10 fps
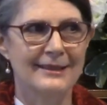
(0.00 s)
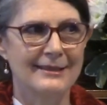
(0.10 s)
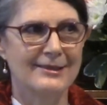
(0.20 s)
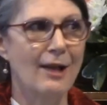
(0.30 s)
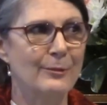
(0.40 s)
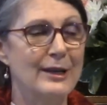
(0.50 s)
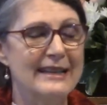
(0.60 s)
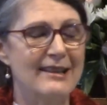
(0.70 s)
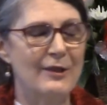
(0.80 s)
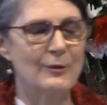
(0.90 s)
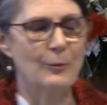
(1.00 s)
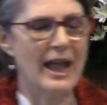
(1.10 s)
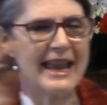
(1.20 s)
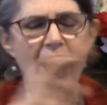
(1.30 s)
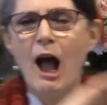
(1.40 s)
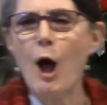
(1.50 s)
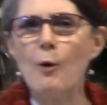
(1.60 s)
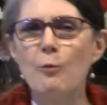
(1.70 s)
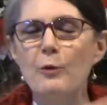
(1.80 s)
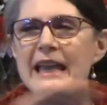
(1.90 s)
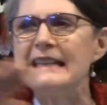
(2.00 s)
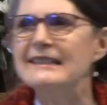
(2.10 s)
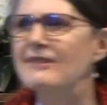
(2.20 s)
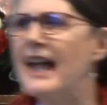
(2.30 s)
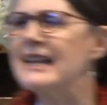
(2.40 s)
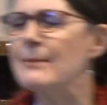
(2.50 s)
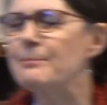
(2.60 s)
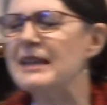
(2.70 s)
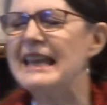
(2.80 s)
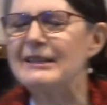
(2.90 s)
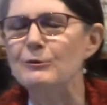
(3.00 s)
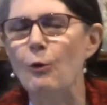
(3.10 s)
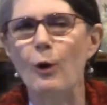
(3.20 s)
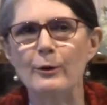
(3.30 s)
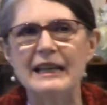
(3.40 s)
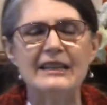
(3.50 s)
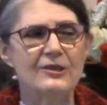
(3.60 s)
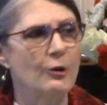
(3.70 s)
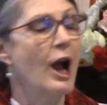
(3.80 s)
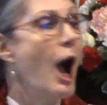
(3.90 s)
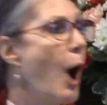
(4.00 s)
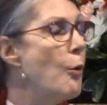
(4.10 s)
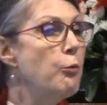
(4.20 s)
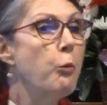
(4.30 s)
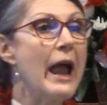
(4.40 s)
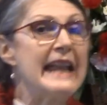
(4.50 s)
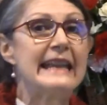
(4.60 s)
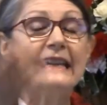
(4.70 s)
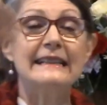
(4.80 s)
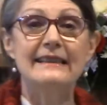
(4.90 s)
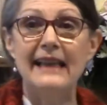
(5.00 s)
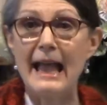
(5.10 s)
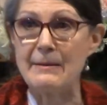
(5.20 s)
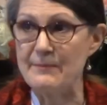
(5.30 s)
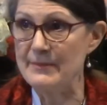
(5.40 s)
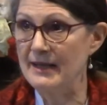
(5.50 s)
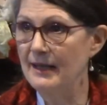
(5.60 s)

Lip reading: Summer is on the way. A wind like a big nor'easter awakened them